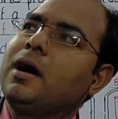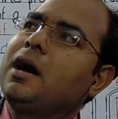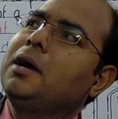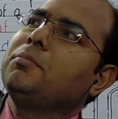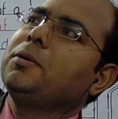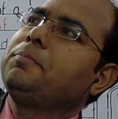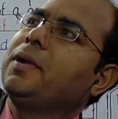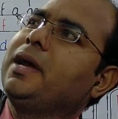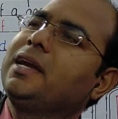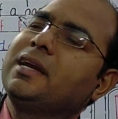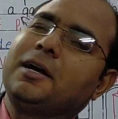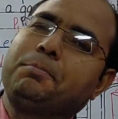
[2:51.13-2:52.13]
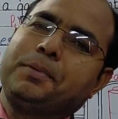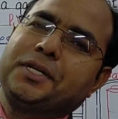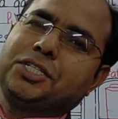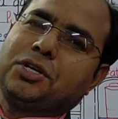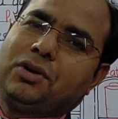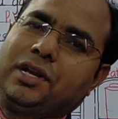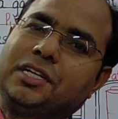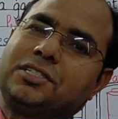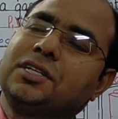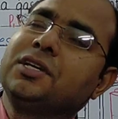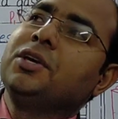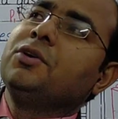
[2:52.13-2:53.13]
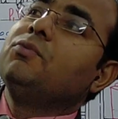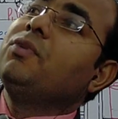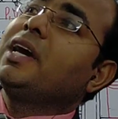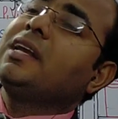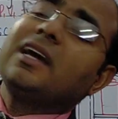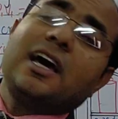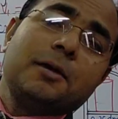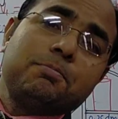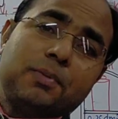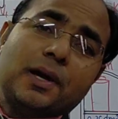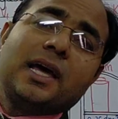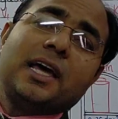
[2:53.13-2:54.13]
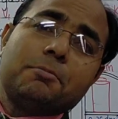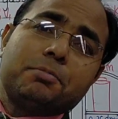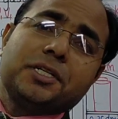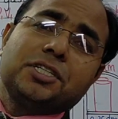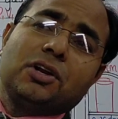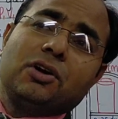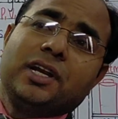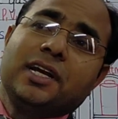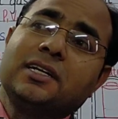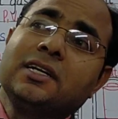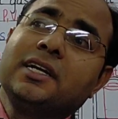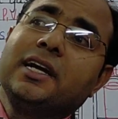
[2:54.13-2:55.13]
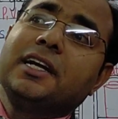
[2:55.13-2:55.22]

I'm applying a pressure on it. When I apply a pressure on it,